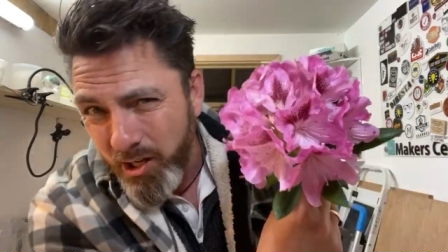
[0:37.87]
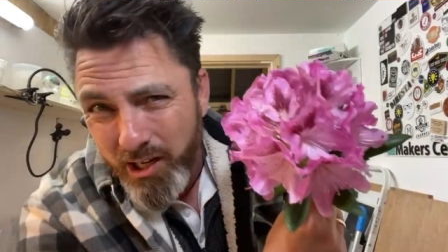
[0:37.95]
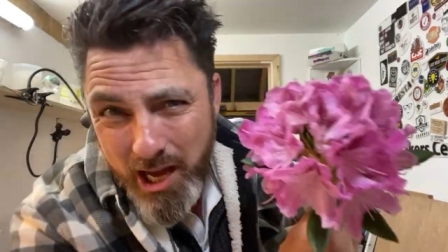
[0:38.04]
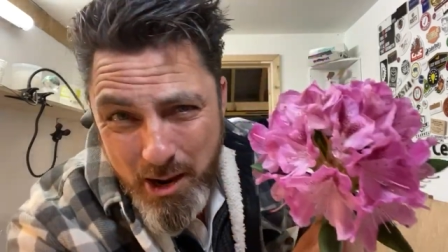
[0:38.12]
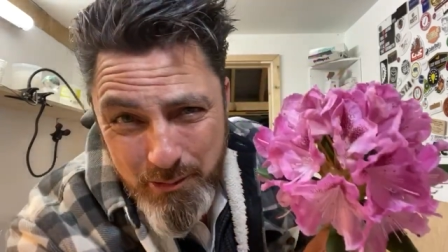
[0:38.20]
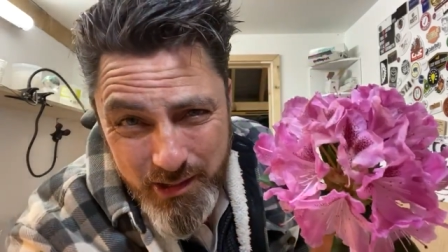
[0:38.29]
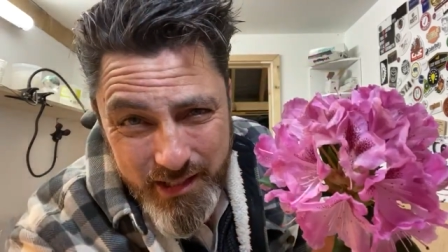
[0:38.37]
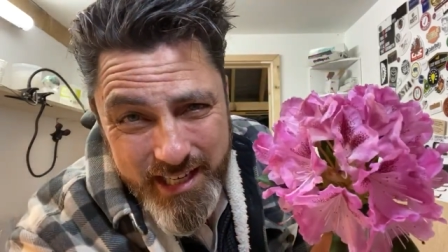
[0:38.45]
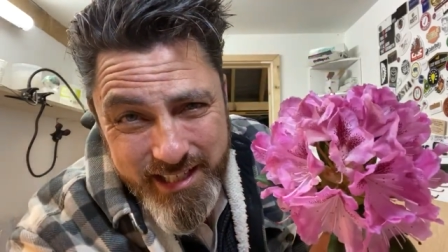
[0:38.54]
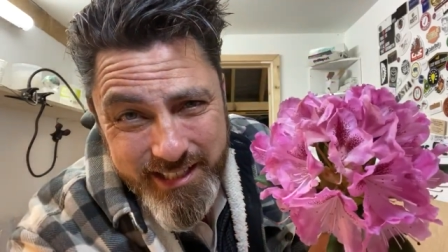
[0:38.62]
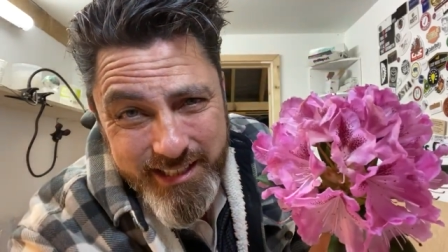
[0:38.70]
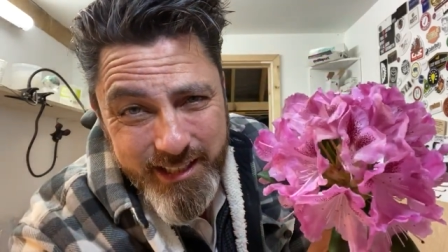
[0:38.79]
got loads of
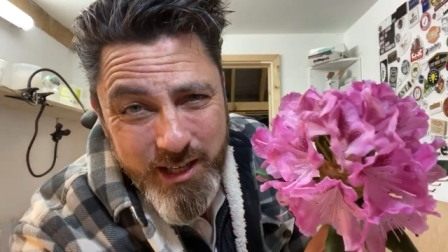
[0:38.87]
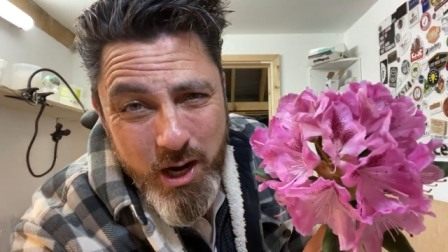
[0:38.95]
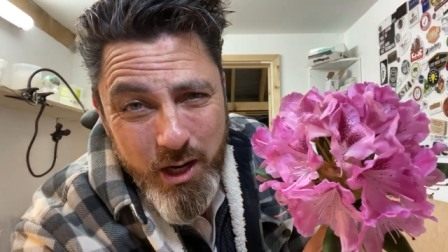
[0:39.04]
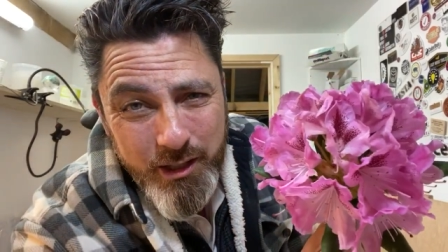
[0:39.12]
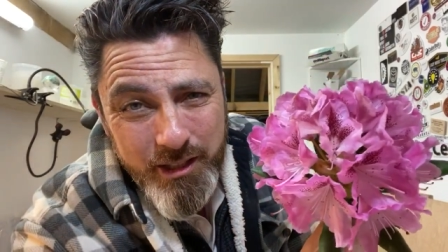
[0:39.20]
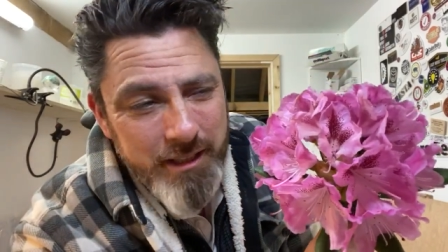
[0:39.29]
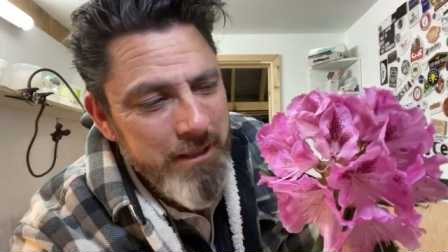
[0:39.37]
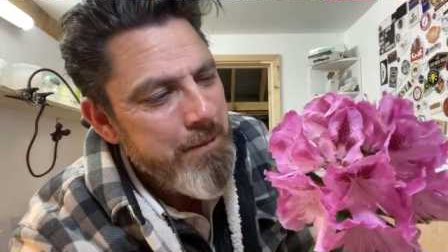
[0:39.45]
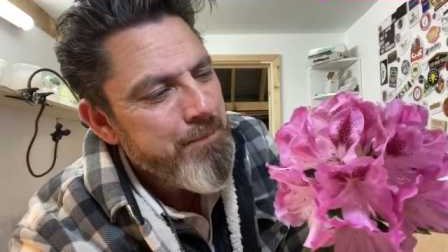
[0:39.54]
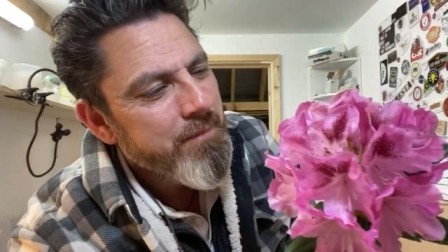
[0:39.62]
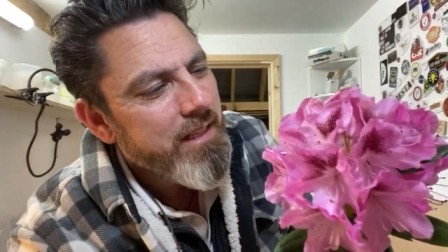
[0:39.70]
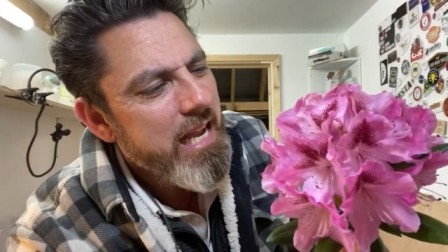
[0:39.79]
these in the garden
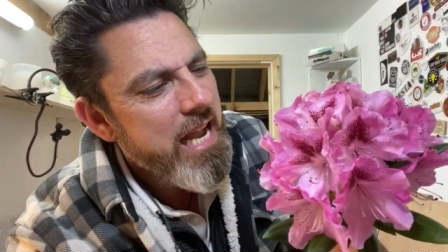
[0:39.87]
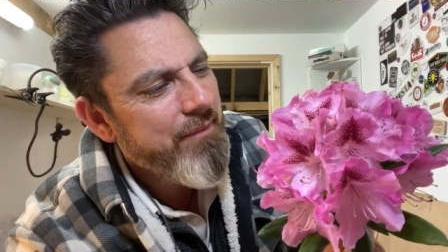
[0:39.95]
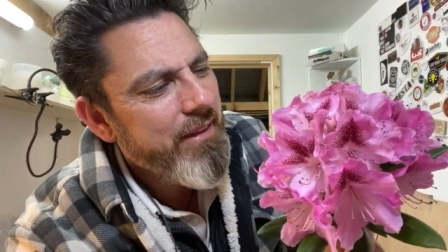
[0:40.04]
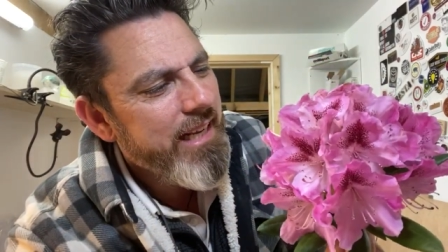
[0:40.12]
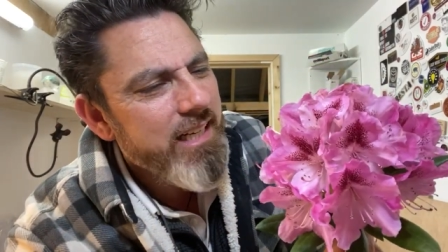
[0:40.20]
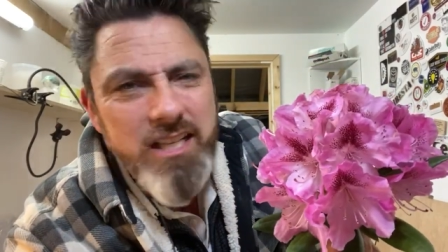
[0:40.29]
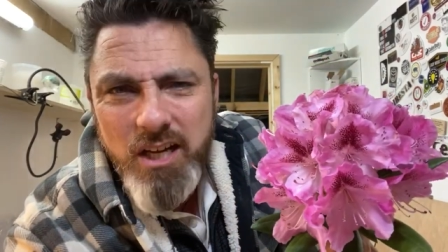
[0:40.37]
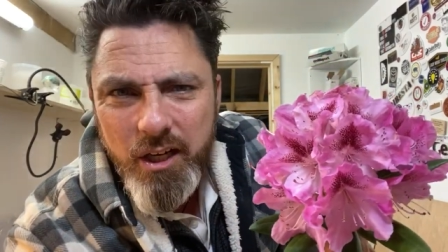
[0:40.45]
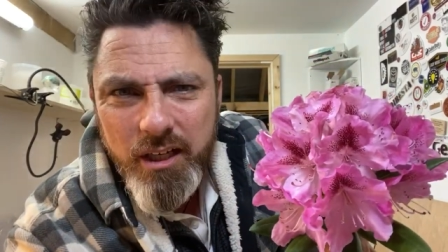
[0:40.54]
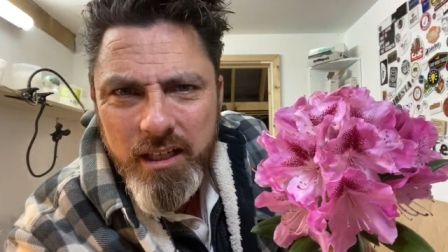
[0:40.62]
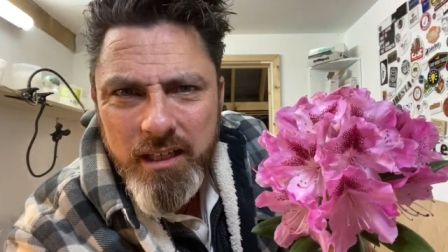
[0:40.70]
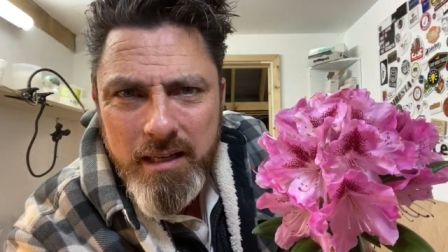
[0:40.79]
and they
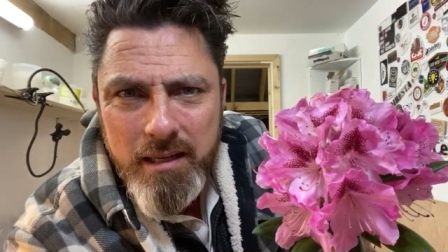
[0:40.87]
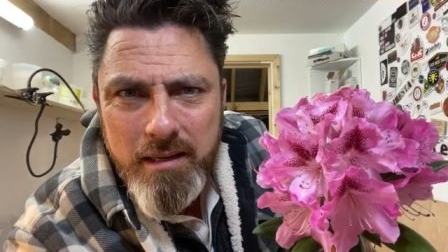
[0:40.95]
look